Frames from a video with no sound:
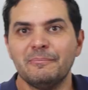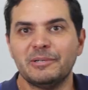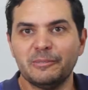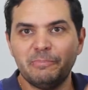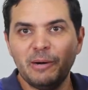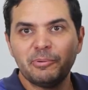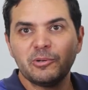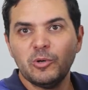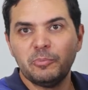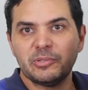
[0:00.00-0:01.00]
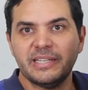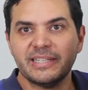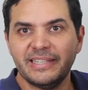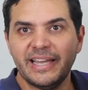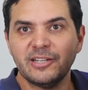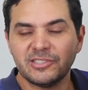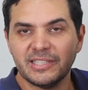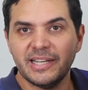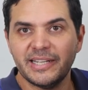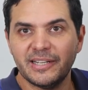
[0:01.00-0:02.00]
But the bumper will protect the
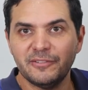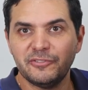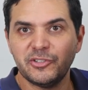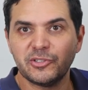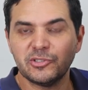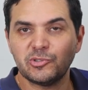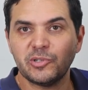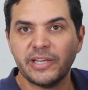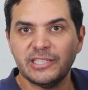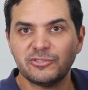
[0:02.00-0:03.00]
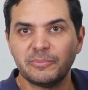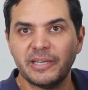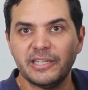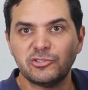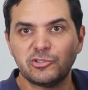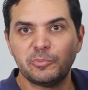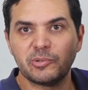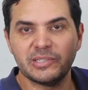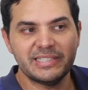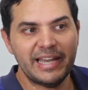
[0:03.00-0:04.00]
outside of your suitcase from getting
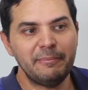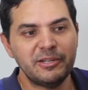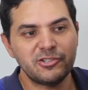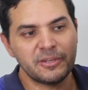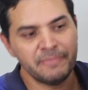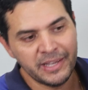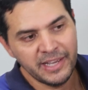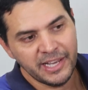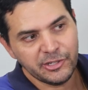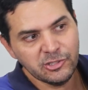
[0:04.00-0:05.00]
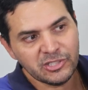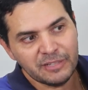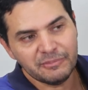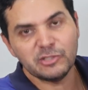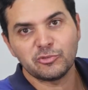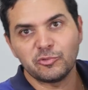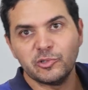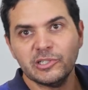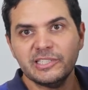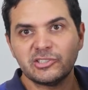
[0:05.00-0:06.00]
superly damaged. And you also have these
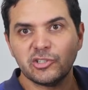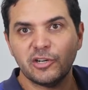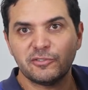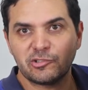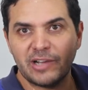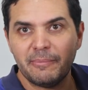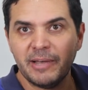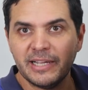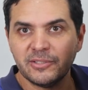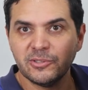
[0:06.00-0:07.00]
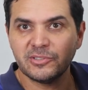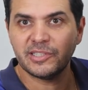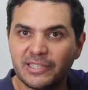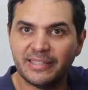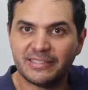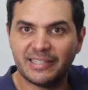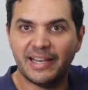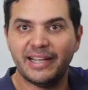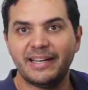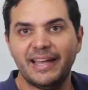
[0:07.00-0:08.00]
really soft grab handles on the
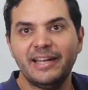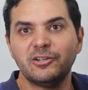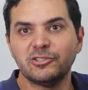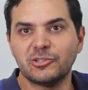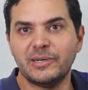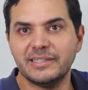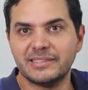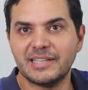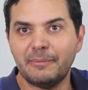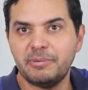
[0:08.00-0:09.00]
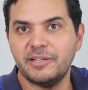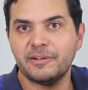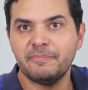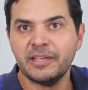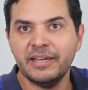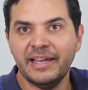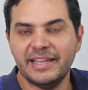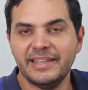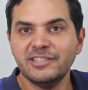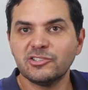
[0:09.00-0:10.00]
side and also on the top here.
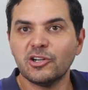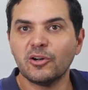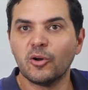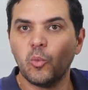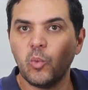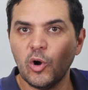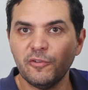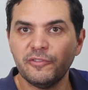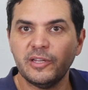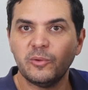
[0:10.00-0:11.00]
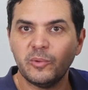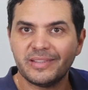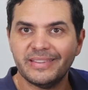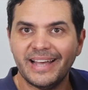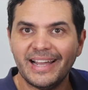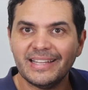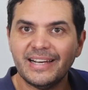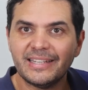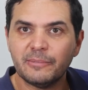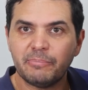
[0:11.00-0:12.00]
And these are woven with
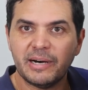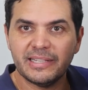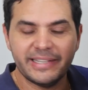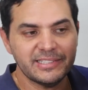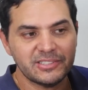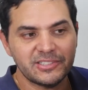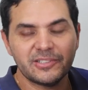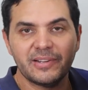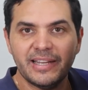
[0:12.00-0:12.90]
nylon and polyester.